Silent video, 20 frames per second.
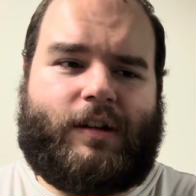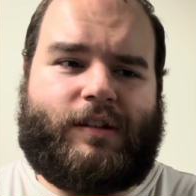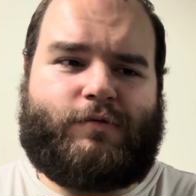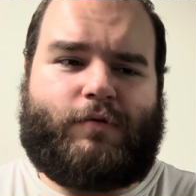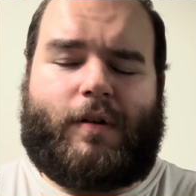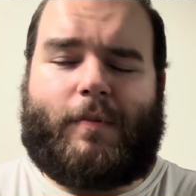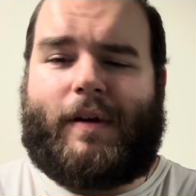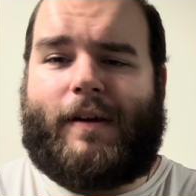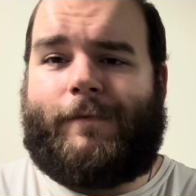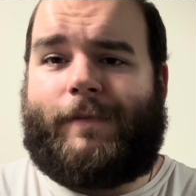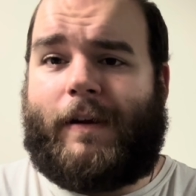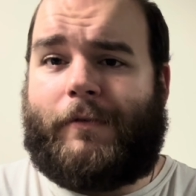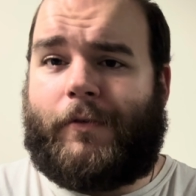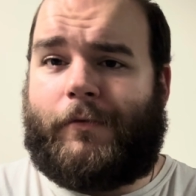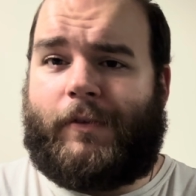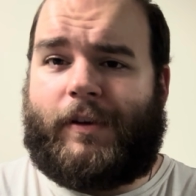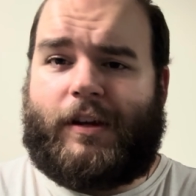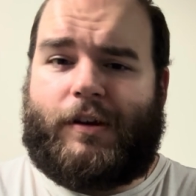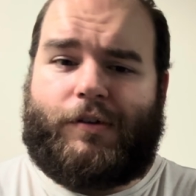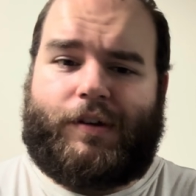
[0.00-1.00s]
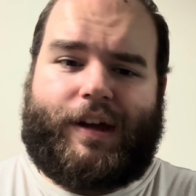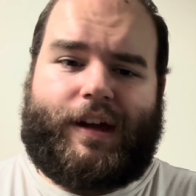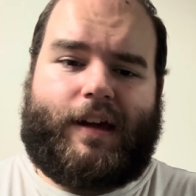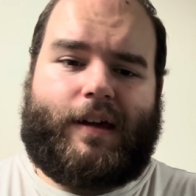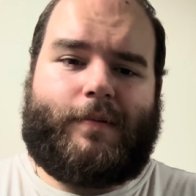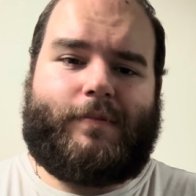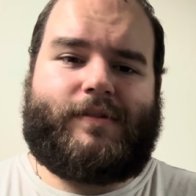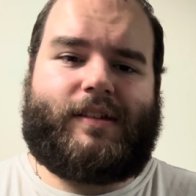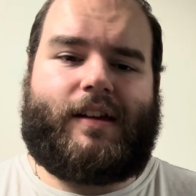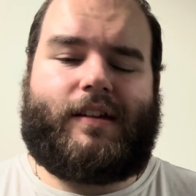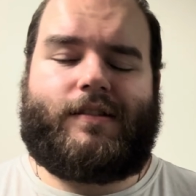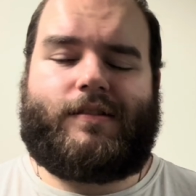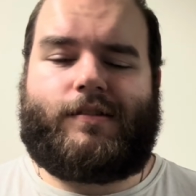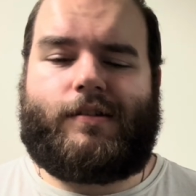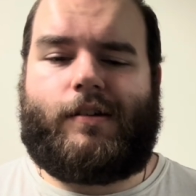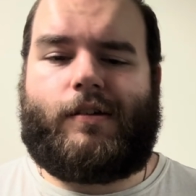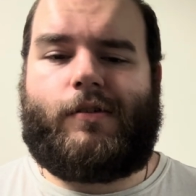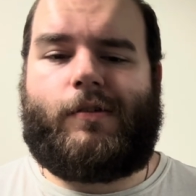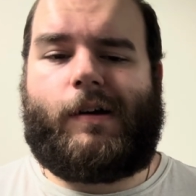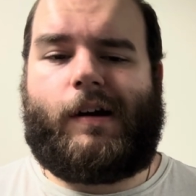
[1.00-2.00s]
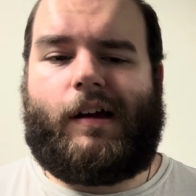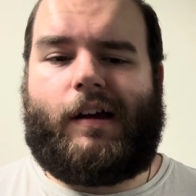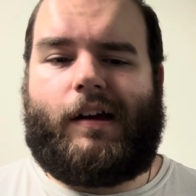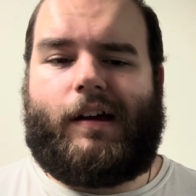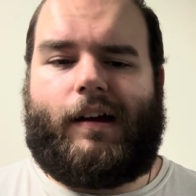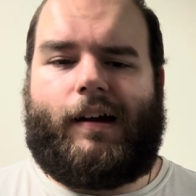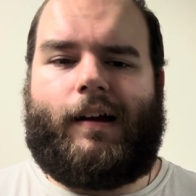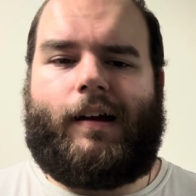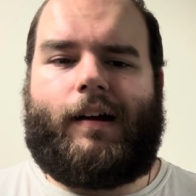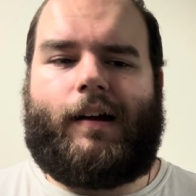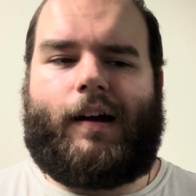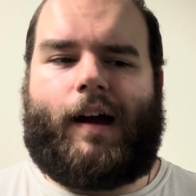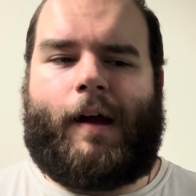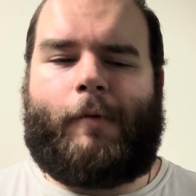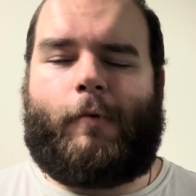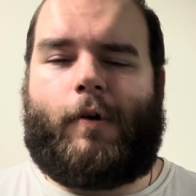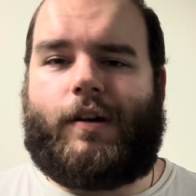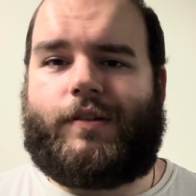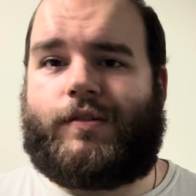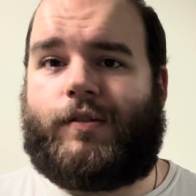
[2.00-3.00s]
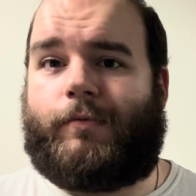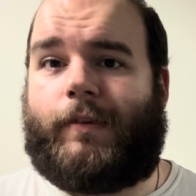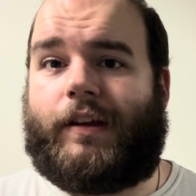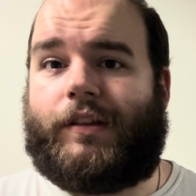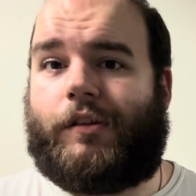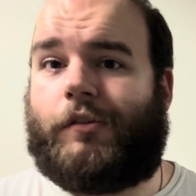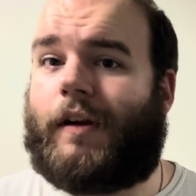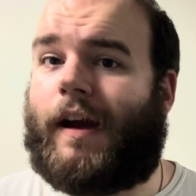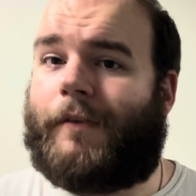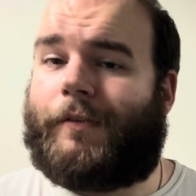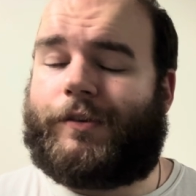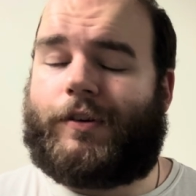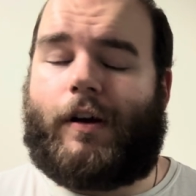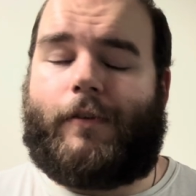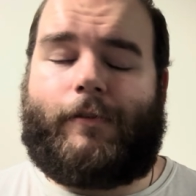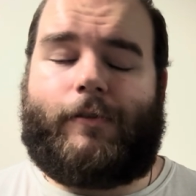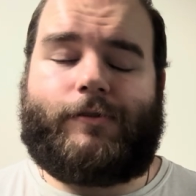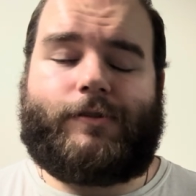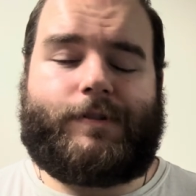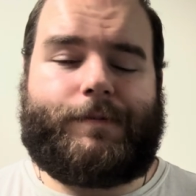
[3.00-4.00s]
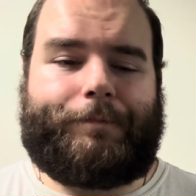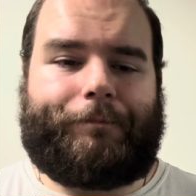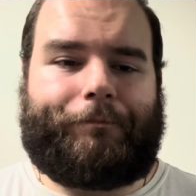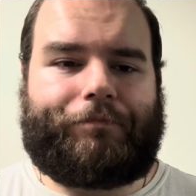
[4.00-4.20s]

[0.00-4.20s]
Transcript: It's one of my favorite video games, and so I want to read the graphic novels.